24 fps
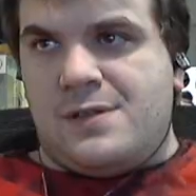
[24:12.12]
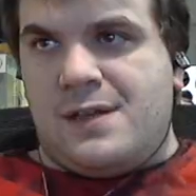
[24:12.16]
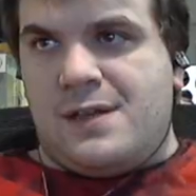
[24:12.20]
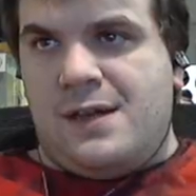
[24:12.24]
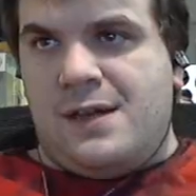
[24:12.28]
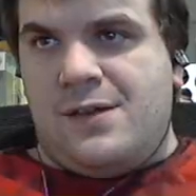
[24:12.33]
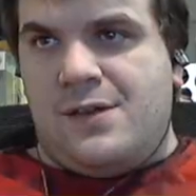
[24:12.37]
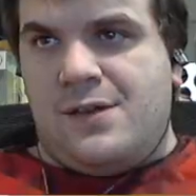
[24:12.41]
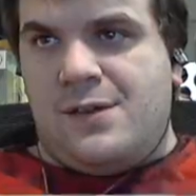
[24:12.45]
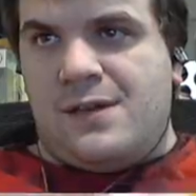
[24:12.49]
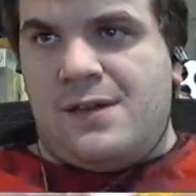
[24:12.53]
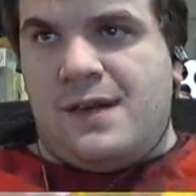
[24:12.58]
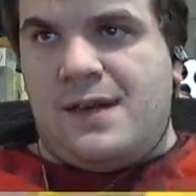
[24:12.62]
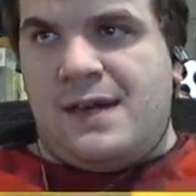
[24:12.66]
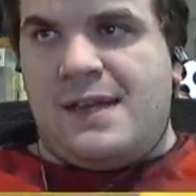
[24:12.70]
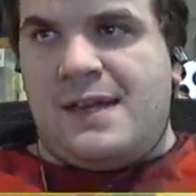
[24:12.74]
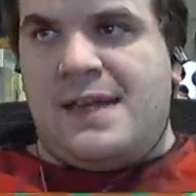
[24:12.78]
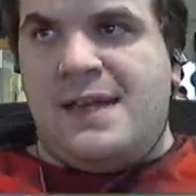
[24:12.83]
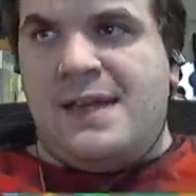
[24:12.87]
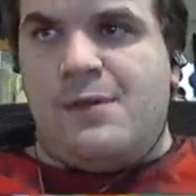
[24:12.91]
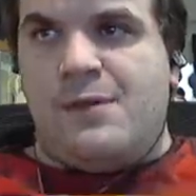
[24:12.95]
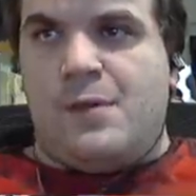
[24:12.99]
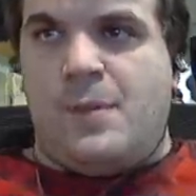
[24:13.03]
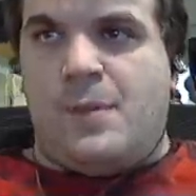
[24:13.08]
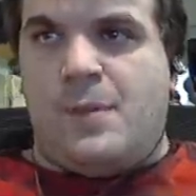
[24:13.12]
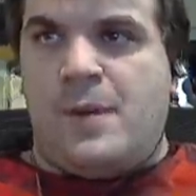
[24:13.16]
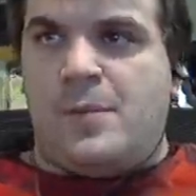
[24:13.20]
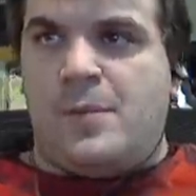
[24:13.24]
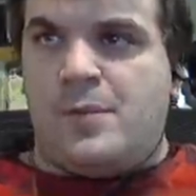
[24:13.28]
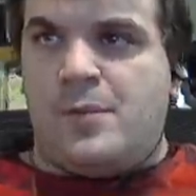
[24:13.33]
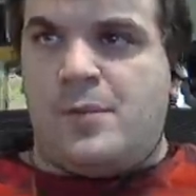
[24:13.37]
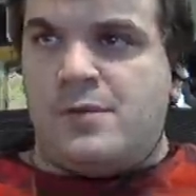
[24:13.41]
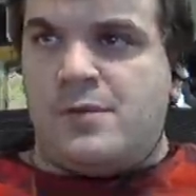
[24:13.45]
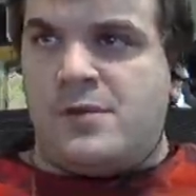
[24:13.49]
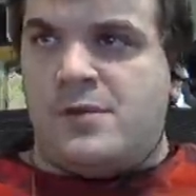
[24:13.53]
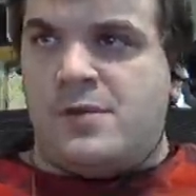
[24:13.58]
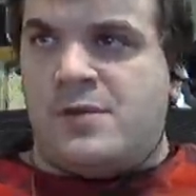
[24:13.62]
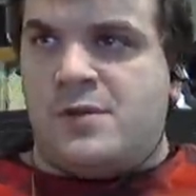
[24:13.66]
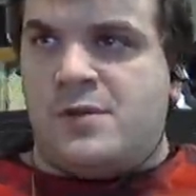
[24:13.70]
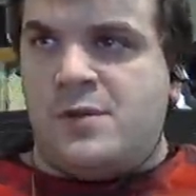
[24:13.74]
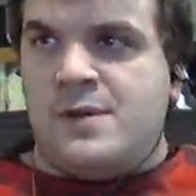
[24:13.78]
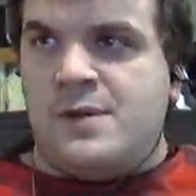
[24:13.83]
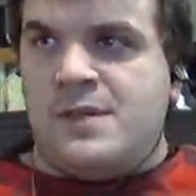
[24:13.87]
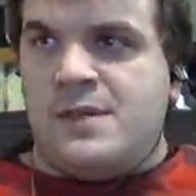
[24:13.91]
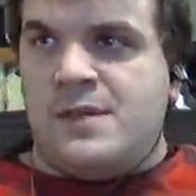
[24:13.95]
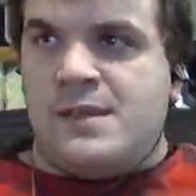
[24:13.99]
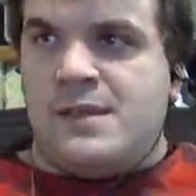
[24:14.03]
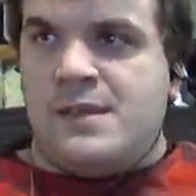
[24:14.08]
I don't know. I, I get what people
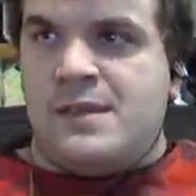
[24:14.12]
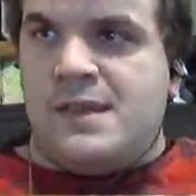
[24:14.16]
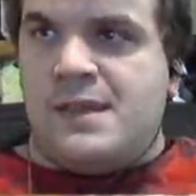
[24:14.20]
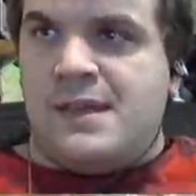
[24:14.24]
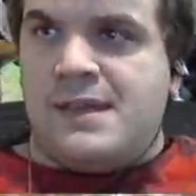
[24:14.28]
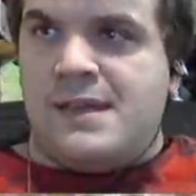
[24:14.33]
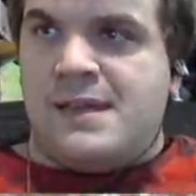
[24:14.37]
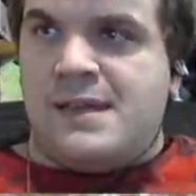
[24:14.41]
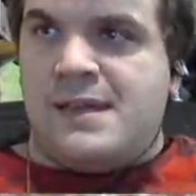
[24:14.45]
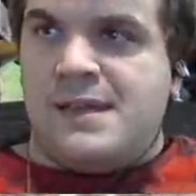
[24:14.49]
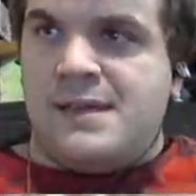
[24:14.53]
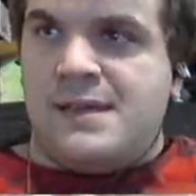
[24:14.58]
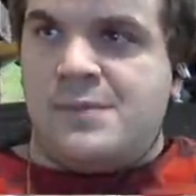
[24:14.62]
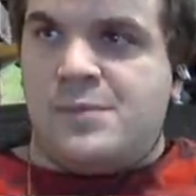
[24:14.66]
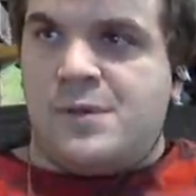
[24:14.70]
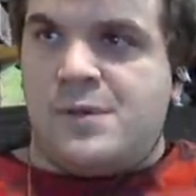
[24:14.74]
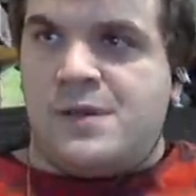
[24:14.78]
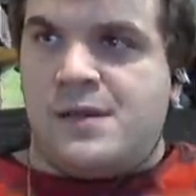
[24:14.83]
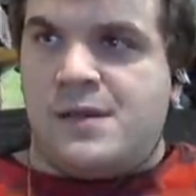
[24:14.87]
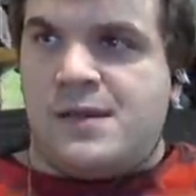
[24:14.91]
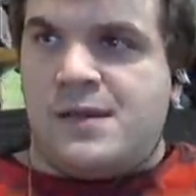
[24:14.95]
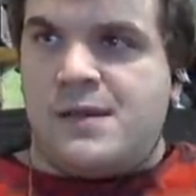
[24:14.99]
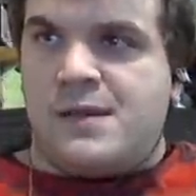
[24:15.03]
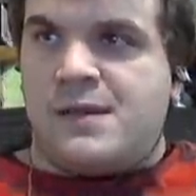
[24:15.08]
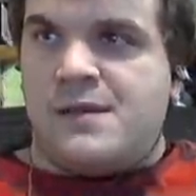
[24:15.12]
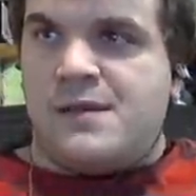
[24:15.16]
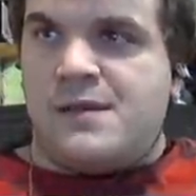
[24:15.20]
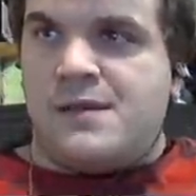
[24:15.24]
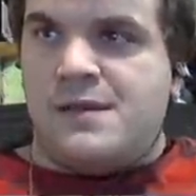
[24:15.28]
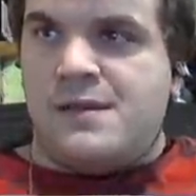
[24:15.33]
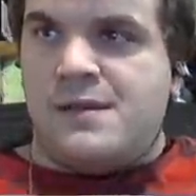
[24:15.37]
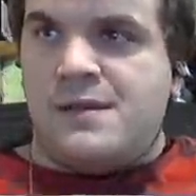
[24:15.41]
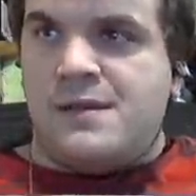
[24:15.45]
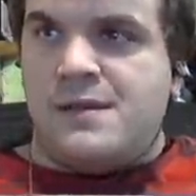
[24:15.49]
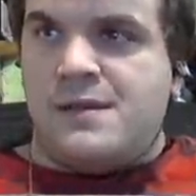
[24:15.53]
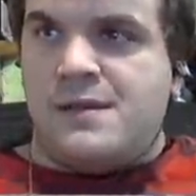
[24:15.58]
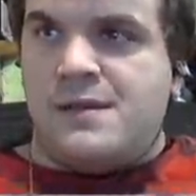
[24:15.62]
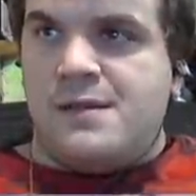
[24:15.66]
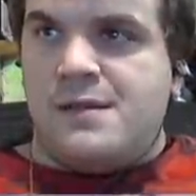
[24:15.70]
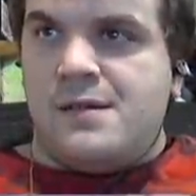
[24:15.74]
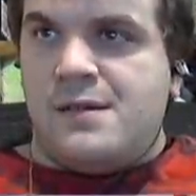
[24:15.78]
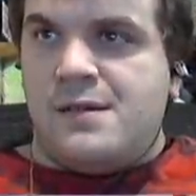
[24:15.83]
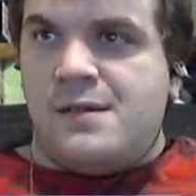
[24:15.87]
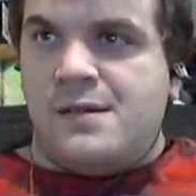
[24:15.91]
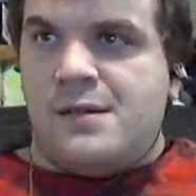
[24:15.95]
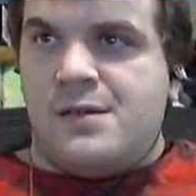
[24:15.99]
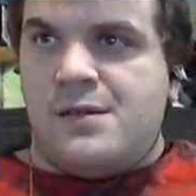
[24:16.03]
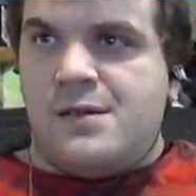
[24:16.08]
do it and like it, but like,
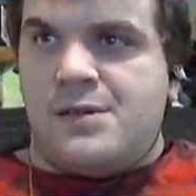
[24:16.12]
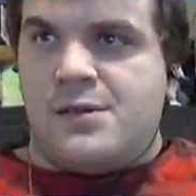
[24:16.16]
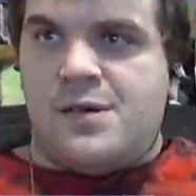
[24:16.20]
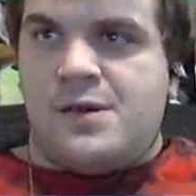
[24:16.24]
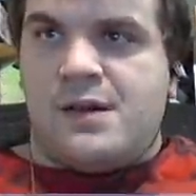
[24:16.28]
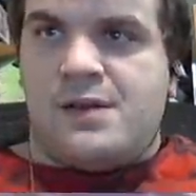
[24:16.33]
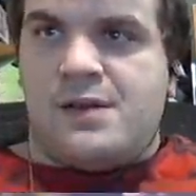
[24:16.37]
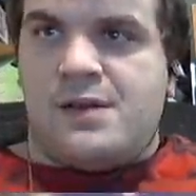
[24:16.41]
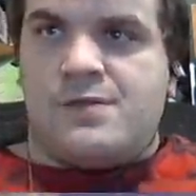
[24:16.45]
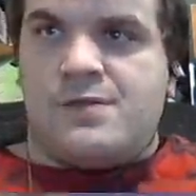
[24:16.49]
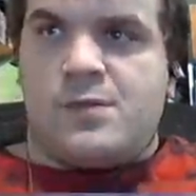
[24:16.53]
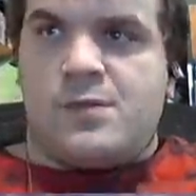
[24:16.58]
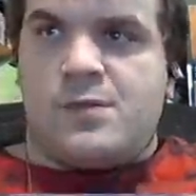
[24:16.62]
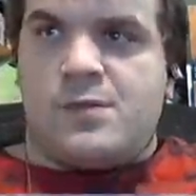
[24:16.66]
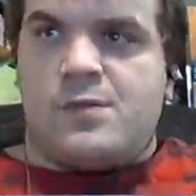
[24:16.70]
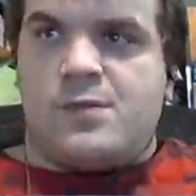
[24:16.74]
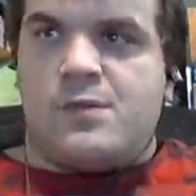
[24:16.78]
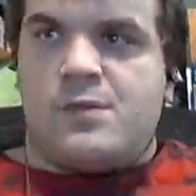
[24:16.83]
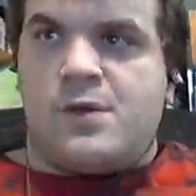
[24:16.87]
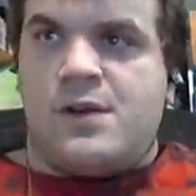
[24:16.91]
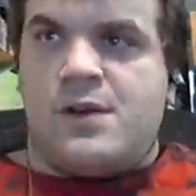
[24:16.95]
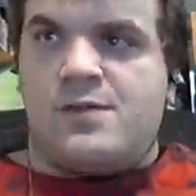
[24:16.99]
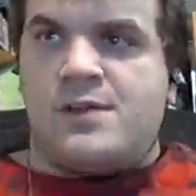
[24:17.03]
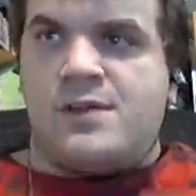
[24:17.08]
do I have to do I have to